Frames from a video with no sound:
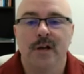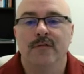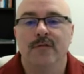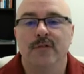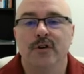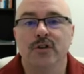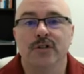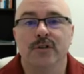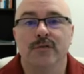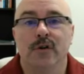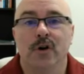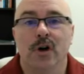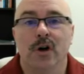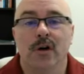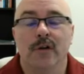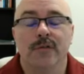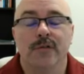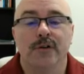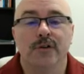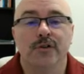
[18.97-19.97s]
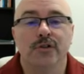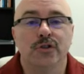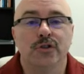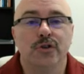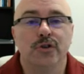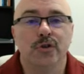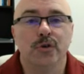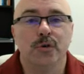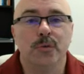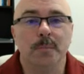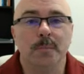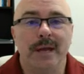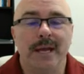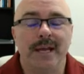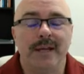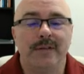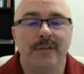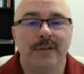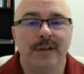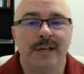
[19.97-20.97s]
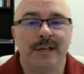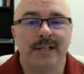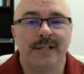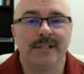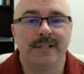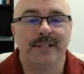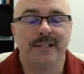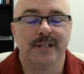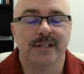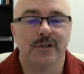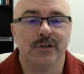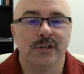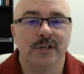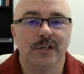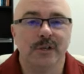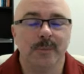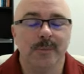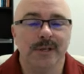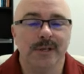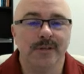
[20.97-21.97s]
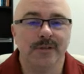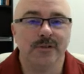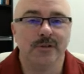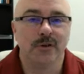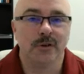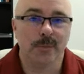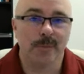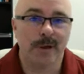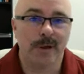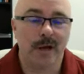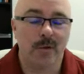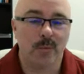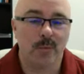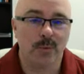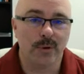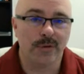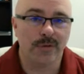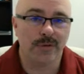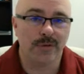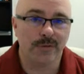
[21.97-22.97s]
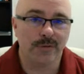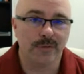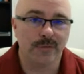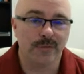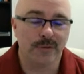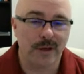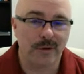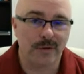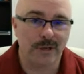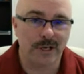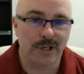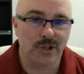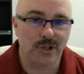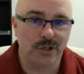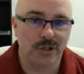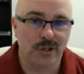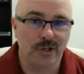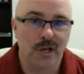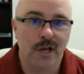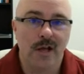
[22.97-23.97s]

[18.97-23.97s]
First of all, there are two main things that you need to be concerned about with foundation.